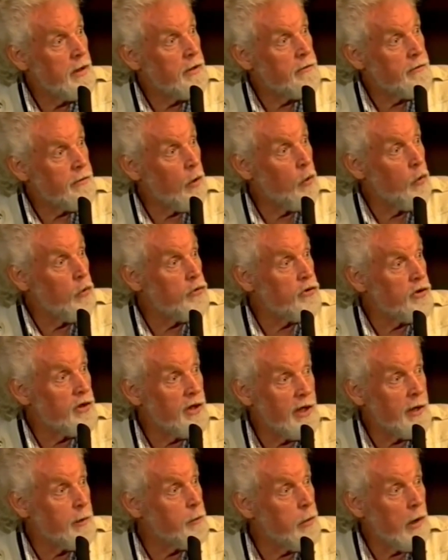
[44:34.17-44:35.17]
frozen
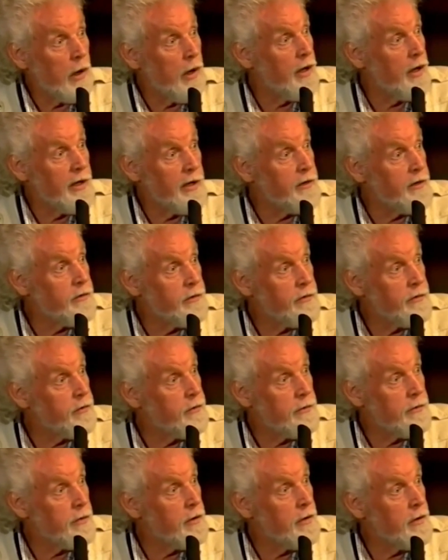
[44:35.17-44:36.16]
in place.
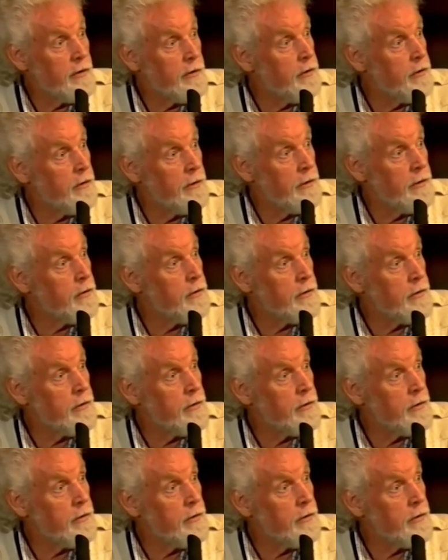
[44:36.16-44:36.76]
And